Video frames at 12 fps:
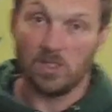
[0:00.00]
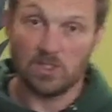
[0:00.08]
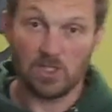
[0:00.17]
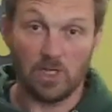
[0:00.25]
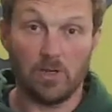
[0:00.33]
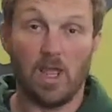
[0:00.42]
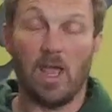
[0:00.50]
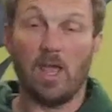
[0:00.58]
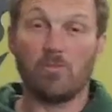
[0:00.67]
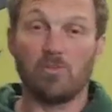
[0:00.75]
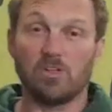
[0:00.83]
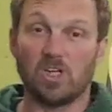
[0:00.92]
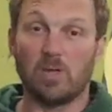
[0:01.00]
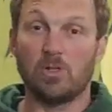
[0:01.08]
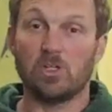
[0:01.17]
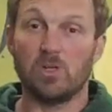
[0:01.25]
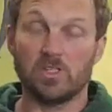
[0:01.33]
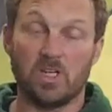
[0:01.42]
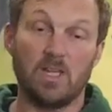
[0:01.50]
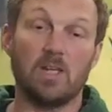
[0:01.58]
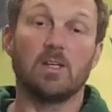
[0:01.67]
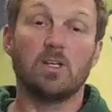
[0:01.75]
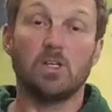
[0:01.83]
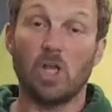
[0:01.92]
So every time you're doing something,
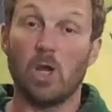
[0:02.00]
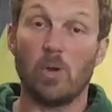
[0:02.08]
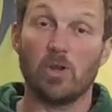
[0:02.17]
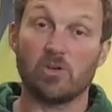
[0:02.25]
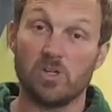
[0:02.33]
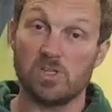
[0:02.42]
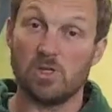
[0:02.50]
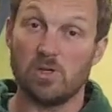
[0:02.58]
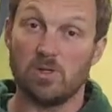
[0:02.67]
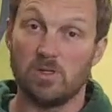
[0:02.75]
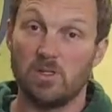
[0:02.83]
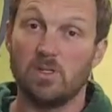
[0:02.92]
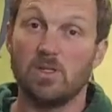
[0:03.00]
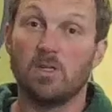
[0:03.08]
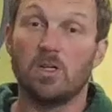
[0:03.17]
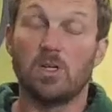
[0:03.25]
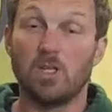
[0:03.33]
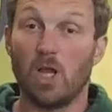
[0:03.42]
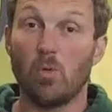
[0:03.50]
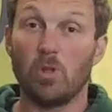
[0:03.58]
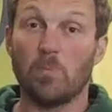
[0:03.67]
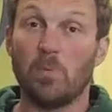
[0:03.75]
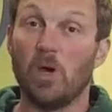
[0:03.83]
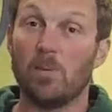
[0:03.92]
know what you're trying to do. Know what
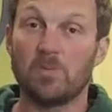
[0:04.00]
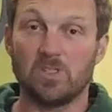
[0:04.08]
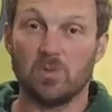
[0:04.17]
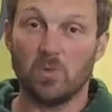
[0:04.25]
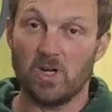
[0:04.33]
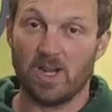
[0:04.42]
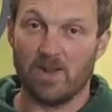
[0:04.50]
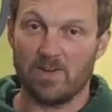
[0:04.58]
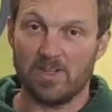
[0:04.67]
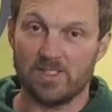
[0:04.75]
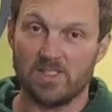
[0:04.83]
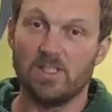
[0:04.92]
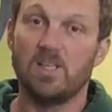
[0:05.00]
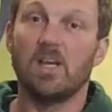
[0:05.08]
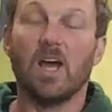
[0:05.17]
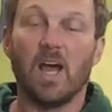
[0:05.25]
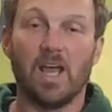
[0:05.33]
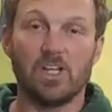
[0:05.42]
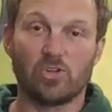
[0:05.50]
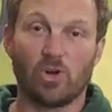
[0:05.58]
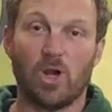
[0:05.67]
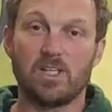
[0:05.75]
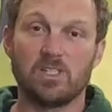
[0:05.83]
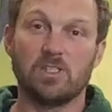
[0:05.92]
the purpose of the workout is and
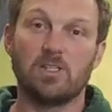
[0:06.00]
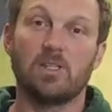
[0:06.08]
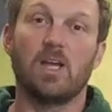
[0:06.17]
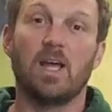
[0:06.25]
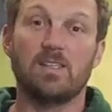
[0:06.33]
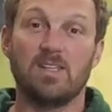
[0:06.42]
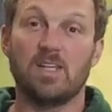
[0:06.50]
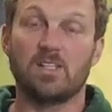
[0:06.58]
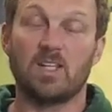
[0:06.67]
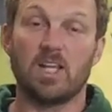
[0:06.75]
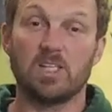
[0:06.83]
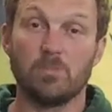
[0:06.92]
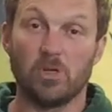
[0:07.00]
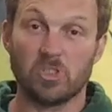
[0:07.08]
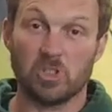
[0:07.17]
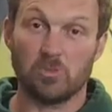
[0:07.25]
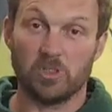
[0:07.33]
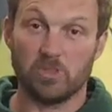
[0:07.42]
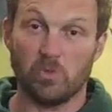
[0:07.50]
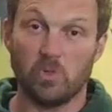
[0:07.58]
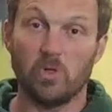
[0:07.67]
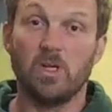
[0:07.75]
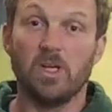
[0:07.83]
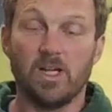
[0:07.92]
try to adhere to that as much as
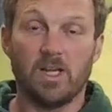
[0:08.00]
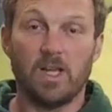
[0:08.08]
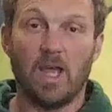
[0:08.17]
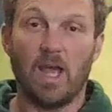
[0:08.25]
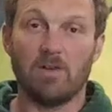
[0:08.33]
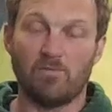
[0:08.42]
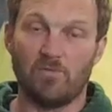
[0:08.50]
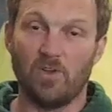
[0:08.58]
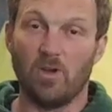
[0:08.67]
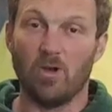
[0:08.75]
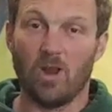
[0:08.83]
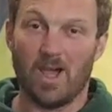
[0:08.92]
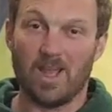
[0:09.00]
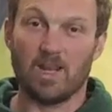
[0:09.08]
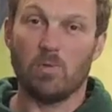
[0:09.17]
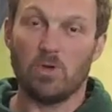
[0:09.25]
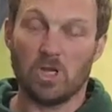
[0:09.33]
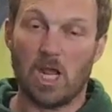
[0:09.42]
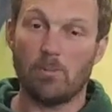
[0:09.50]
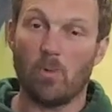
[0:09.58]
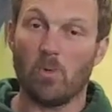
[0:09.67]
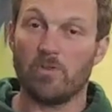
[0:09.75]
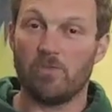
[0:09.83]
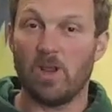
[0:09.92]
possible. And feel like when you come
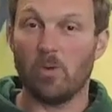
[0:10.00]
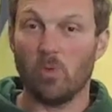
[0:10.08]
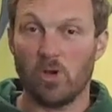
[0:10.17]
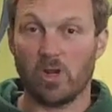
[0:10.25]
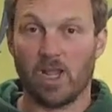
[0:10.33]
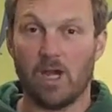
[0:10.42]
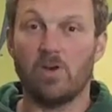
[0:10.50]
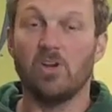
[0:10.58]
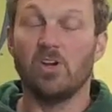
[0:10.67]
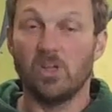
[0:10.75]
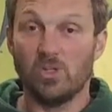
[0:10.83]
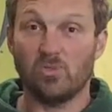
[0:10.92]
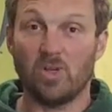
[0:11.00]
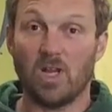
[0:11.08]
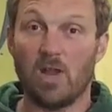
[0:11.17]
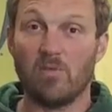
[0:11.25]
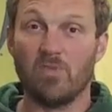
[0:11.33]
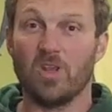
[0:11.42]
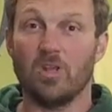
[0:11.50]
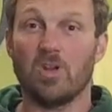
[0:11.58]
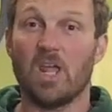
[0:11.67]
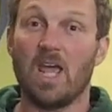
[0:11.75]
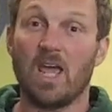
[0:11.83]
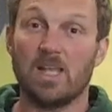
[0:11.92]
away from that workout, you've done everything you
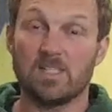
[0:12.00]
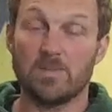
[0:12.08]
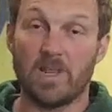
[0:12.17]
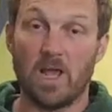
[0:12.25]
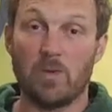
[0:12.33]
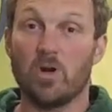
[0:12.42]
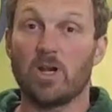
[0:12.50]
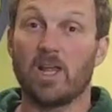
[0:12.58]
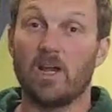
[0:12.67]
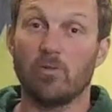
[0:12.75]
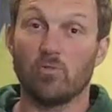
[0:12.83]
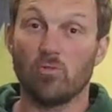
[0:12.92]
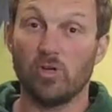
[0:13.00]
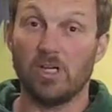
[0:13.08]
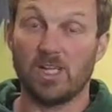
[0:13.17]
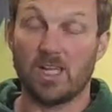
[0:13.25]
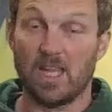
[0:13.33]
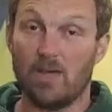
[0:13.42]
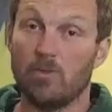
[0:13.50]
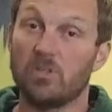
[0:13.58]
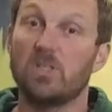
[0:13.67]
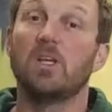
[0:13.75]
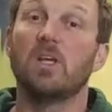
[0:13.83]
can to make that workout really count